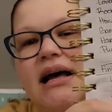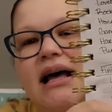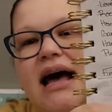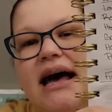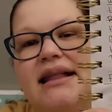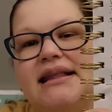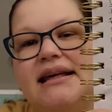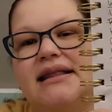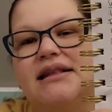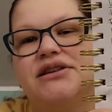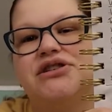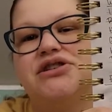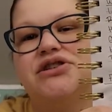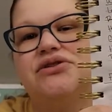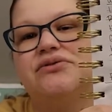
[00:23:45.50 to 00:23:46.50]
and then the
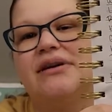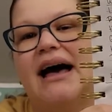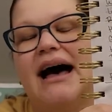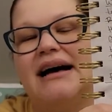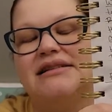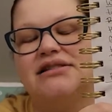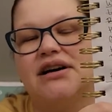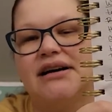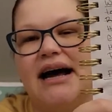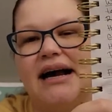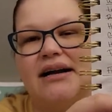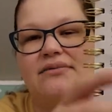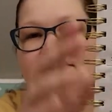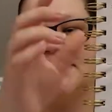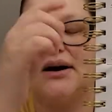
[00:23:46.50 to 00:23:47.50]
2 cast on
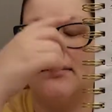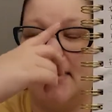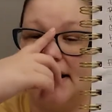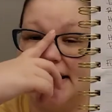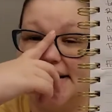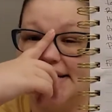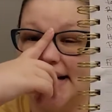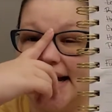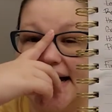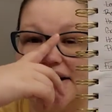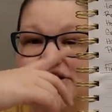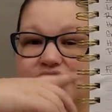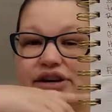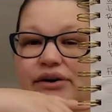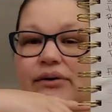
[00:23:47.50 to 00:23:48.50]
items I wanted to get
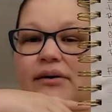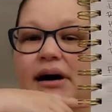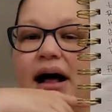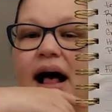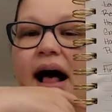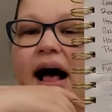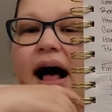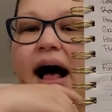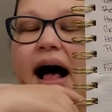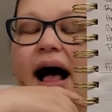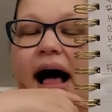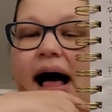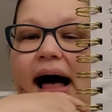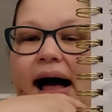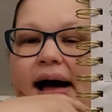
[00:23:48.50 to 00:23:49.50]
to.
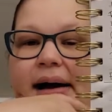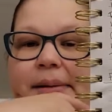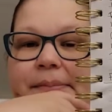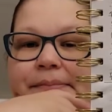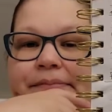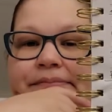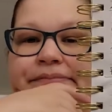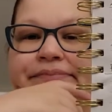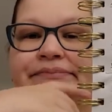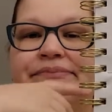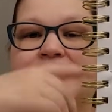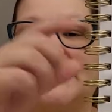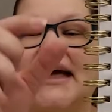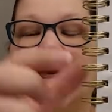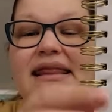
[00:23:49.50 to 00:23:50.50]
And
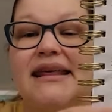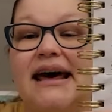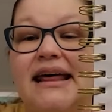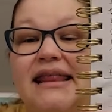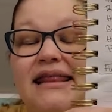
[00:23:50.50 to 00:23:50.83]
then